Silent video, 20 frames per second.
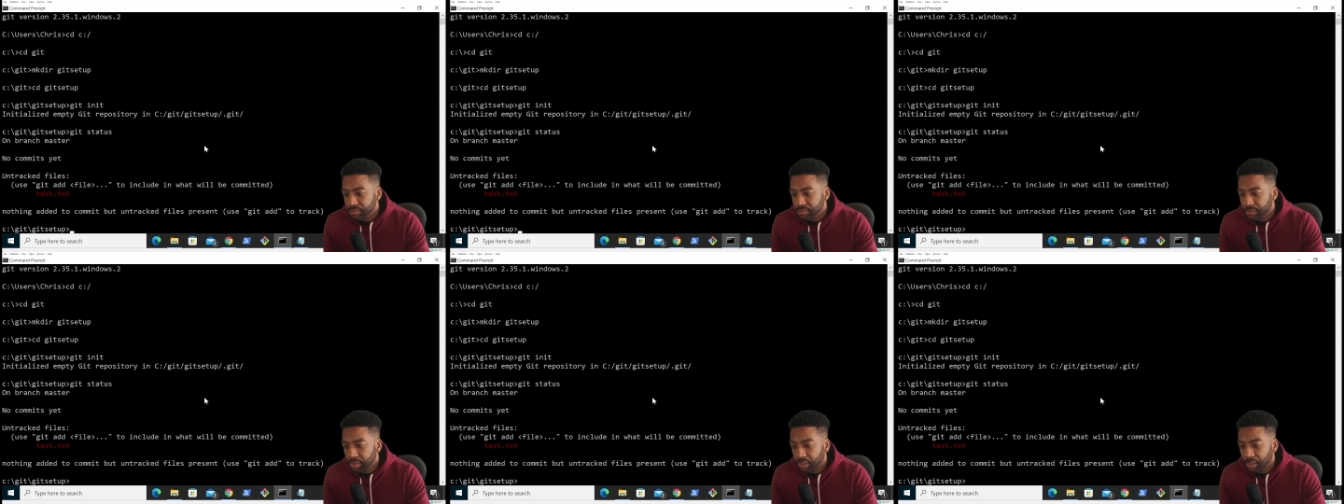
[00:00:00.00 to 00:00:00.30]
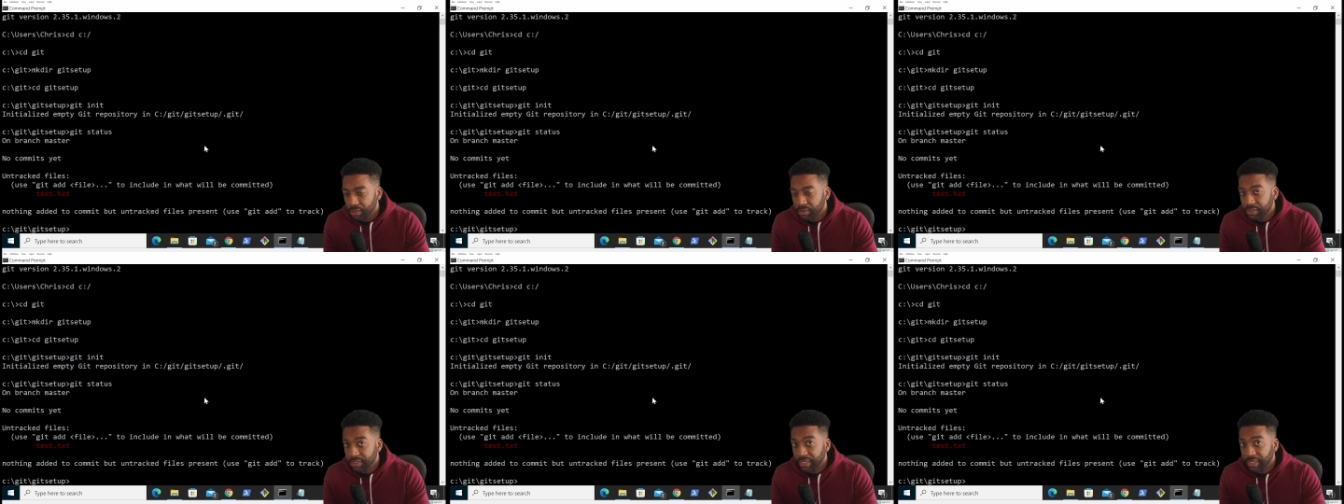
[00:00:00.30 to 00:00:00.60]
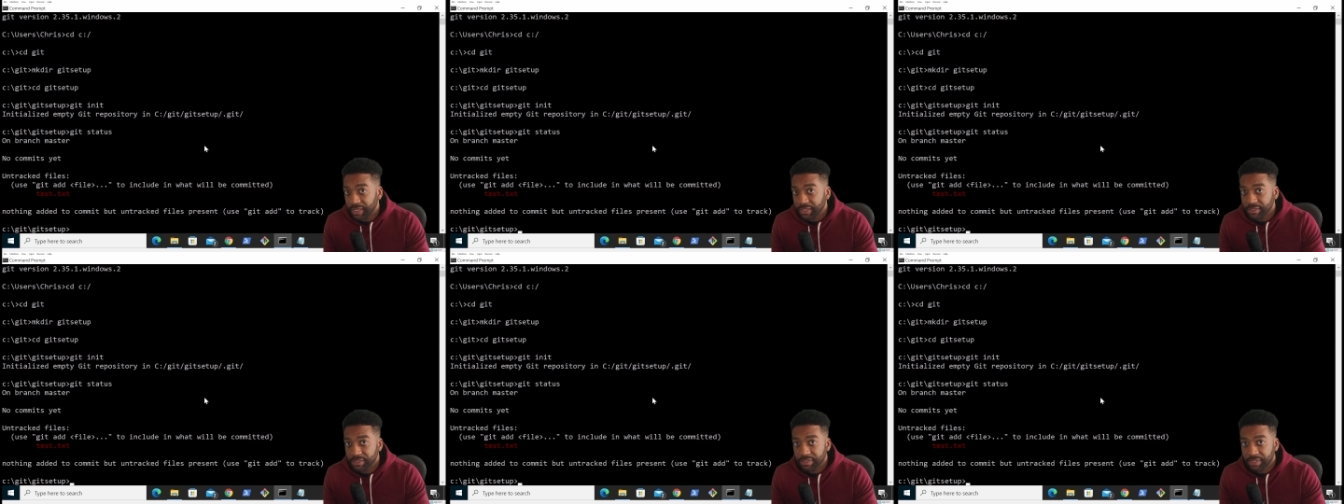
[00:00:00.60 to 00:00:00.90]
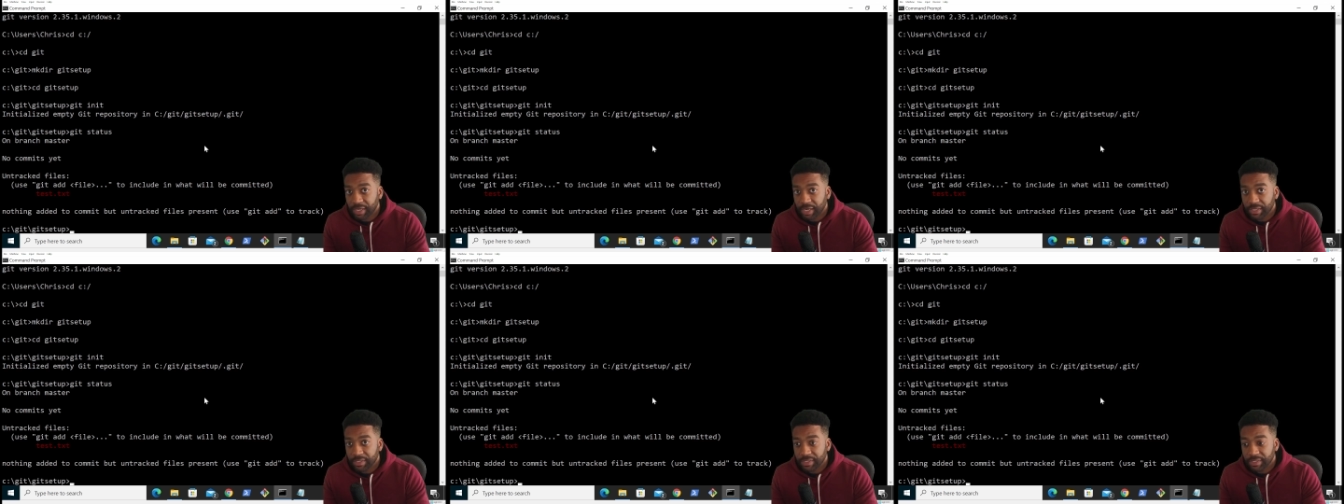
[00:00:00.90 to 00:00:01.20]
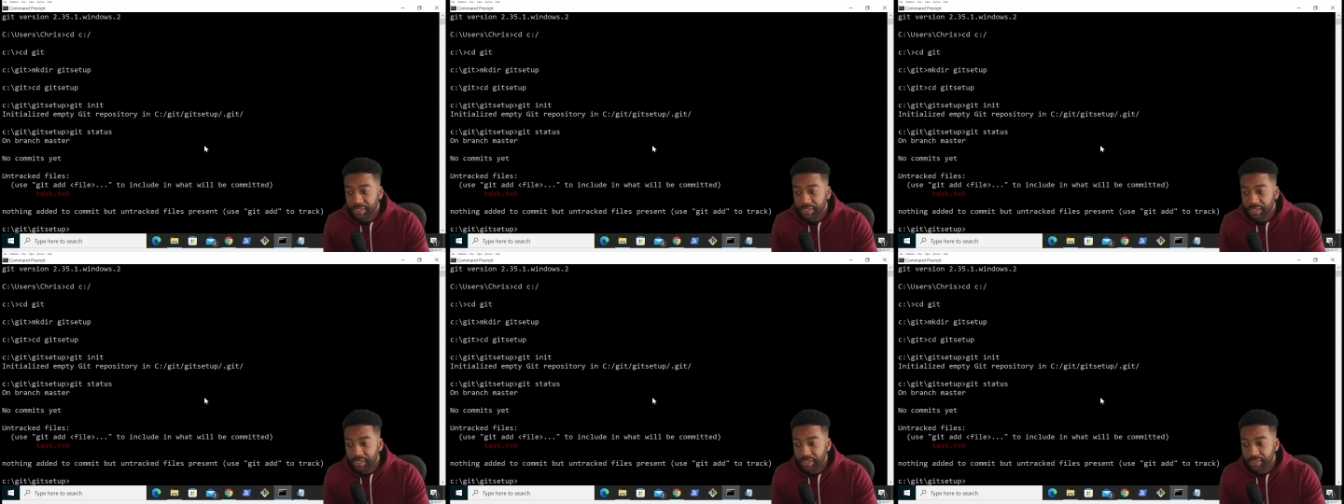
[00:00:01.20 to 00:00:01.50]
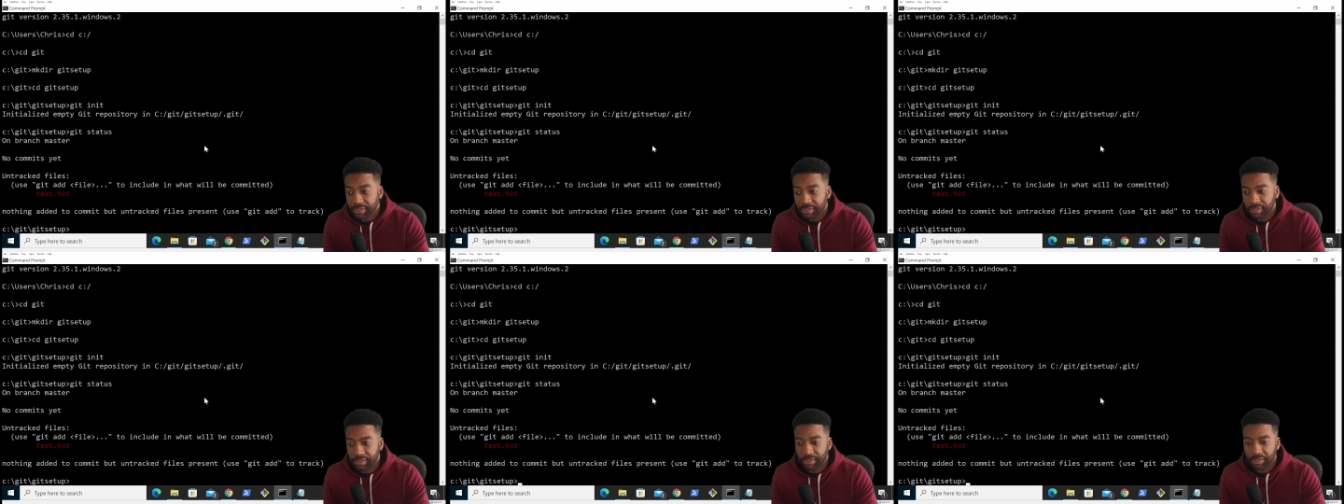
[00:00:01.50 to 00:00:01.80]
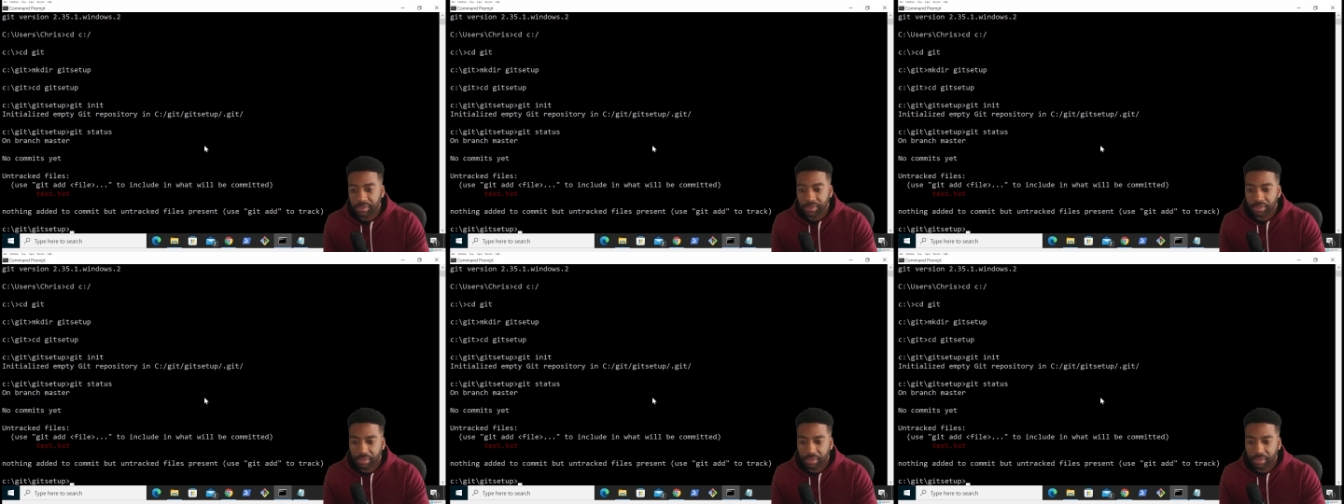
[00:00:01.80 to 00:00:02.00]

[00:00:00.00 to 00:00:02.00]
called test.txt.